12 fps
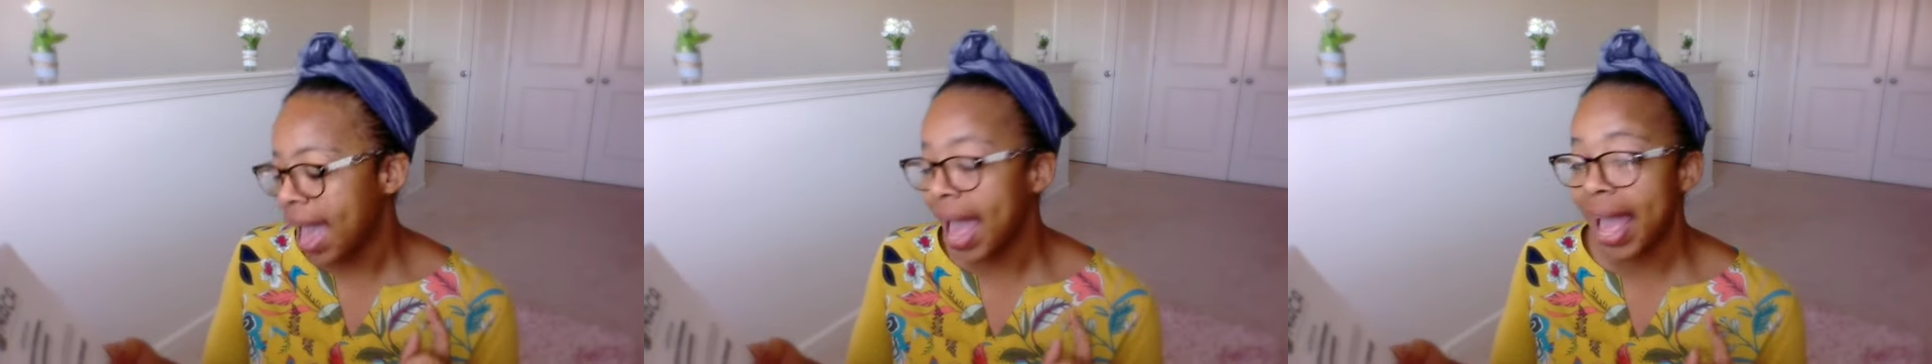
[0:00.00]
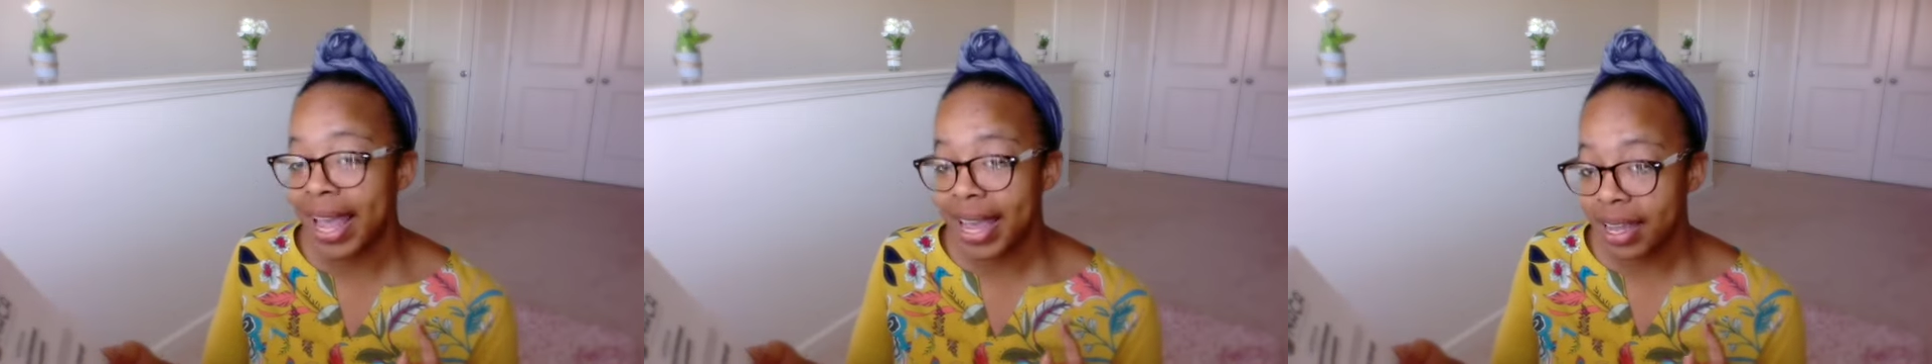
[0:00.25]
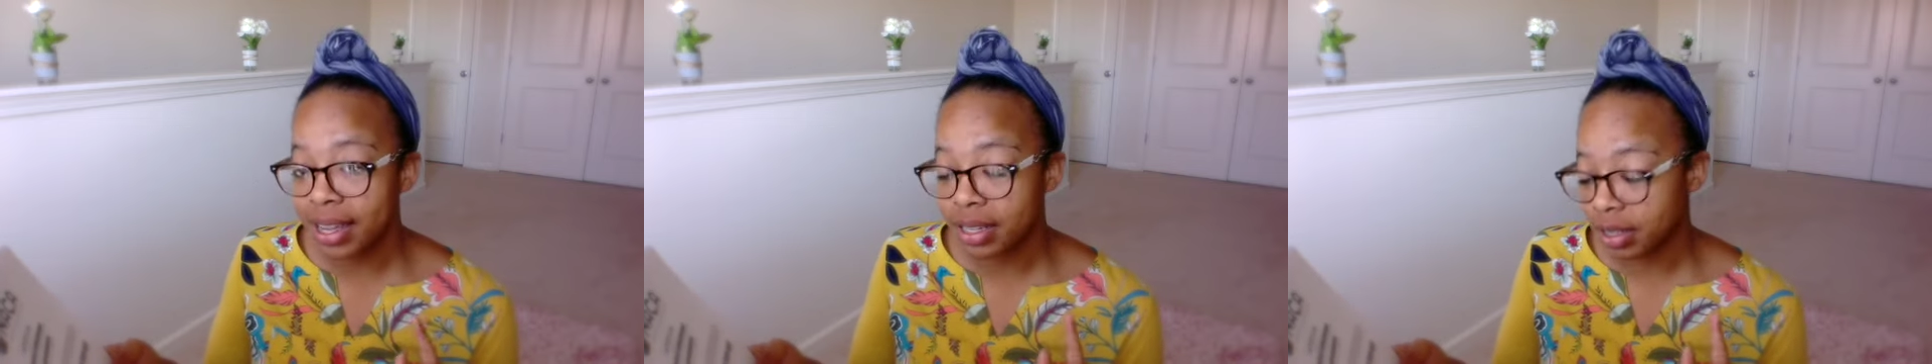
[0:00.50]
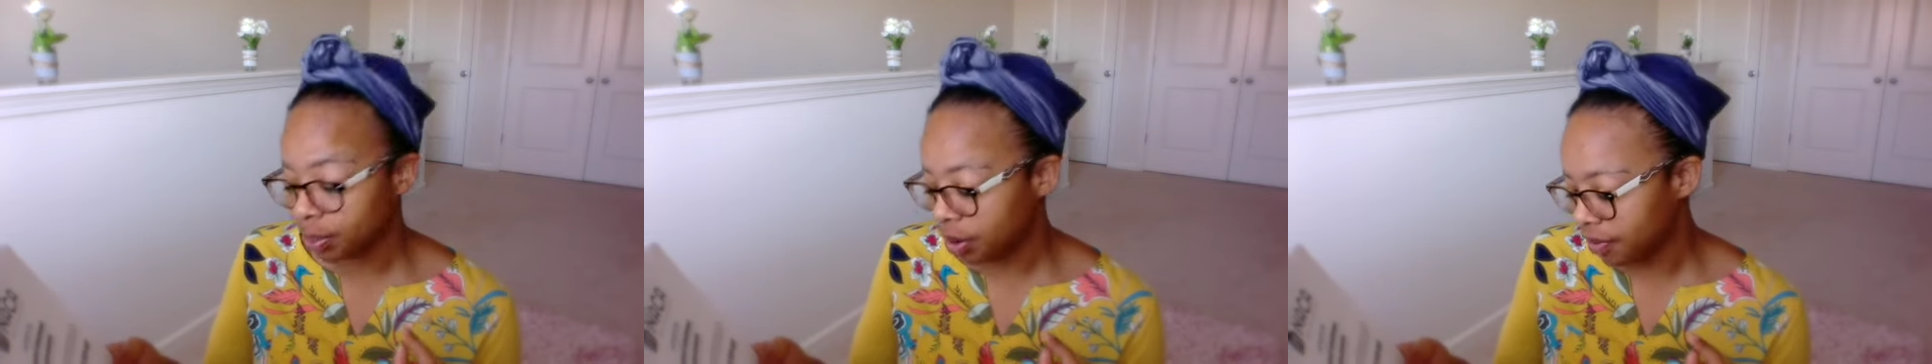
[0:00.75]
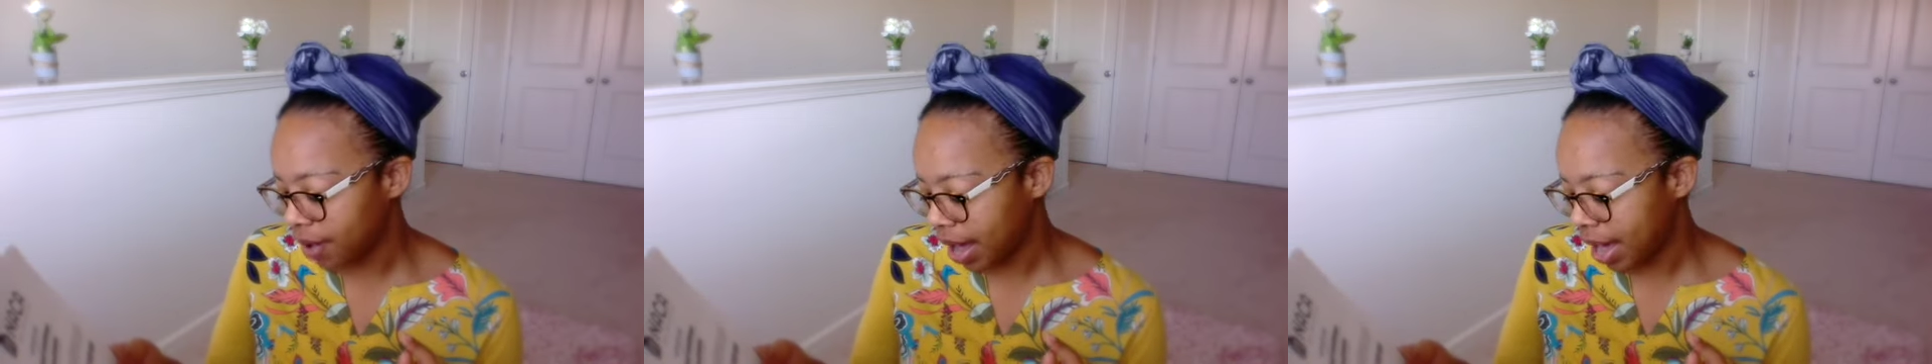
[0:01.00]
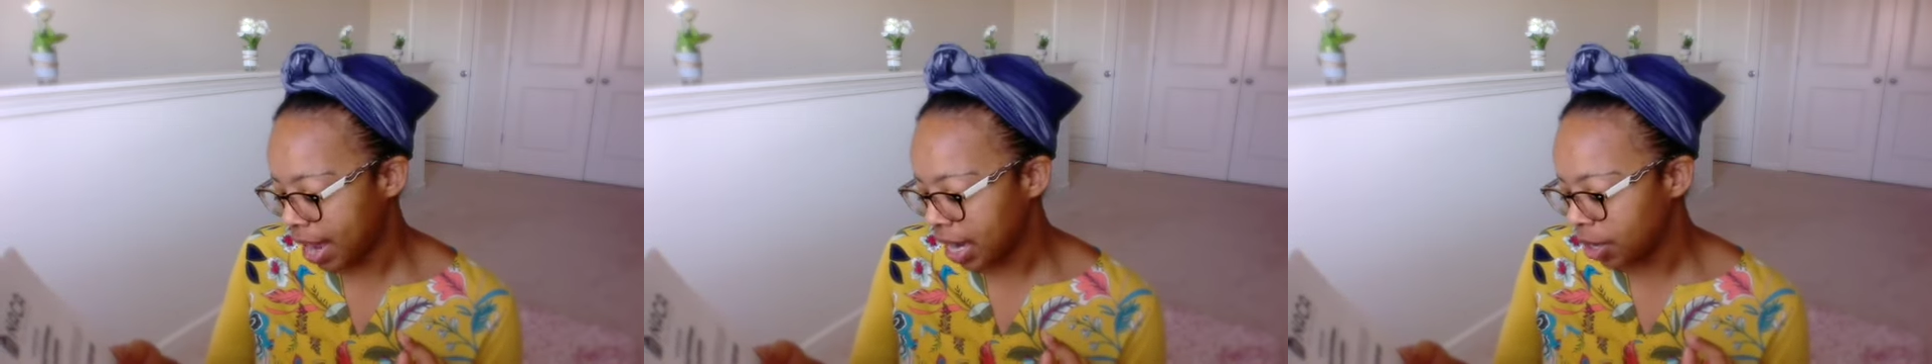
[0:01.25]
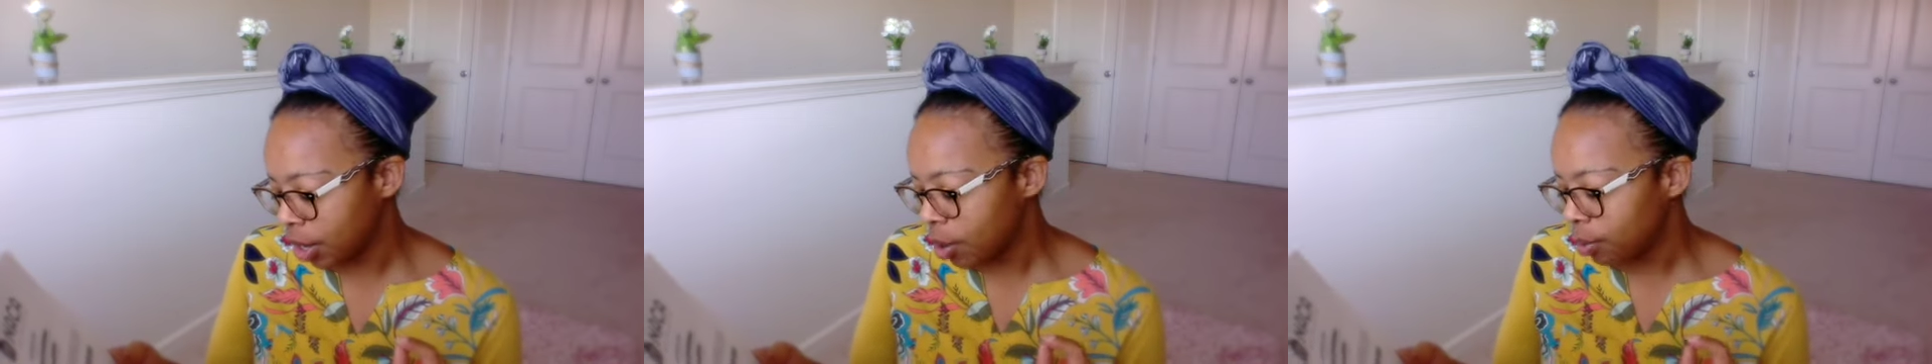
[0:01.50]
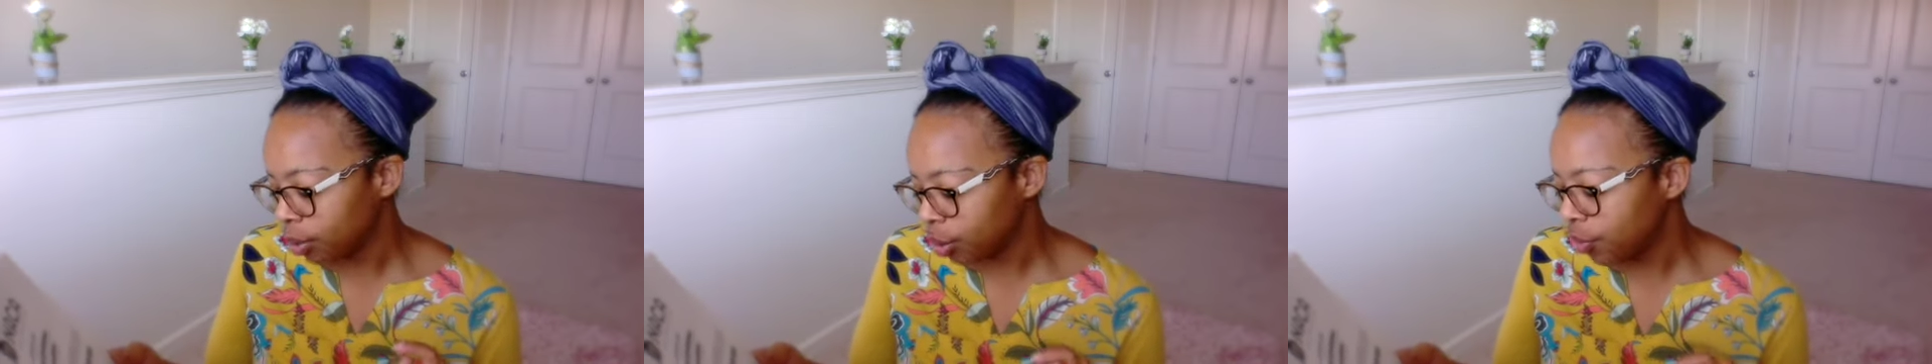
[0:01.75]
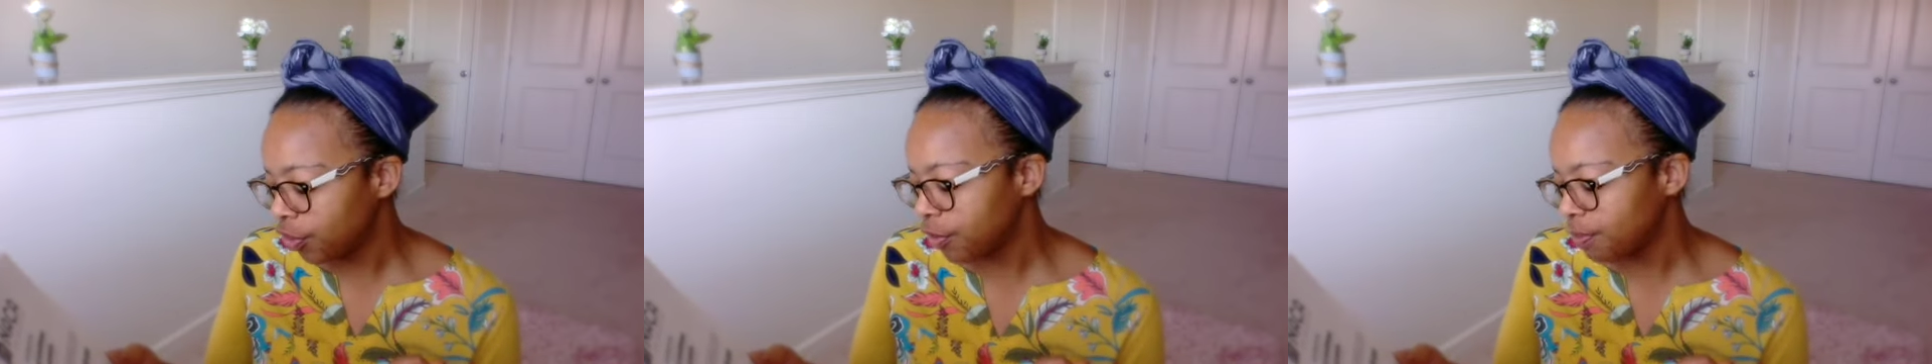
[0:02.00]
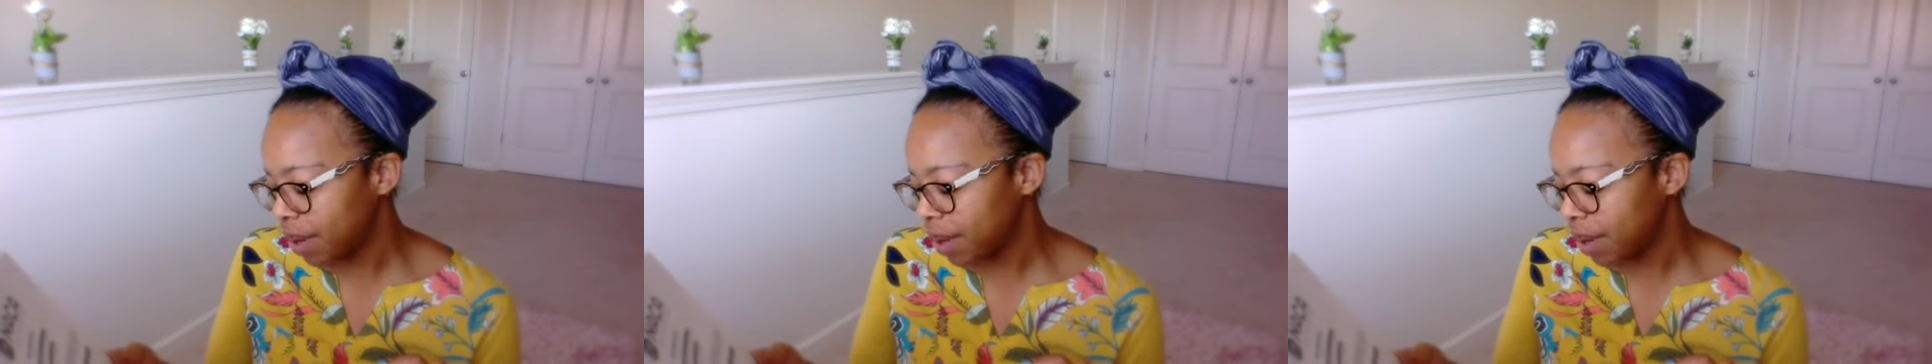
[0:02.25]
and provide proof of